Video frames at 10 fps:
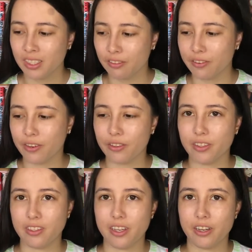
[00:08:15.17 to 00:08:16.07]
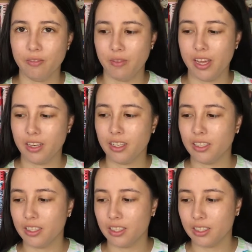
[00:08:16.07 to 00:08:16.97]
for this year, and
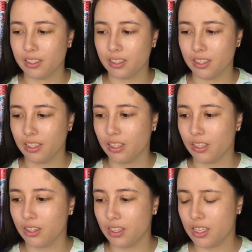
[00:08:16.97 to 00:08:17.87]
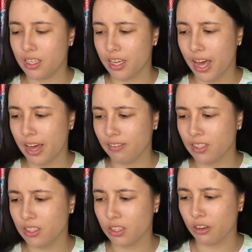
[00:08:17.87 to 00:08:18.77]
it is the
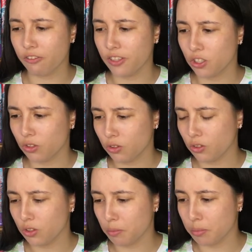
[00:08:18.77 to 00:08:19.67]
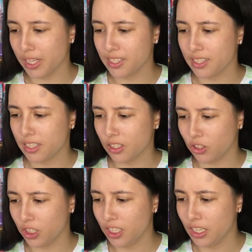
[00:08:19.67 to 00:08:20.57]
Heaven's Officials Blessing
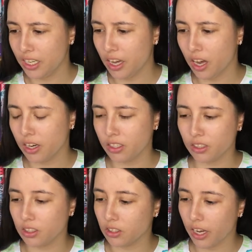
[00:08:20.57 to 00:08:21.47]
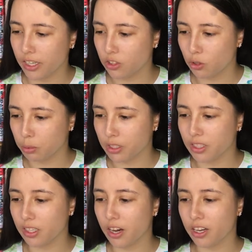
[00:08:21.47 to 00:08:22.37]
Ji Lian, His Highness Who Pleased
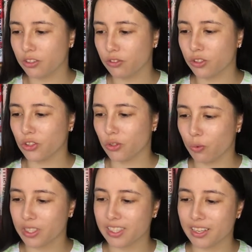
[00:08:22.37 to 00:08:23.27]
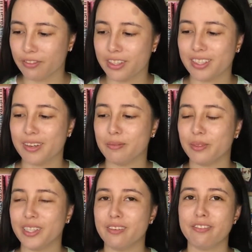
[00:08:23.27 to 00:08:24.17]
the Gods version 1/7
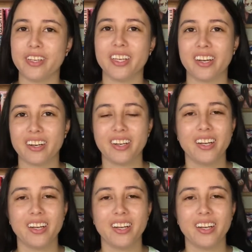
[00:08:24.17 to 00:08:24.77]
complete figure.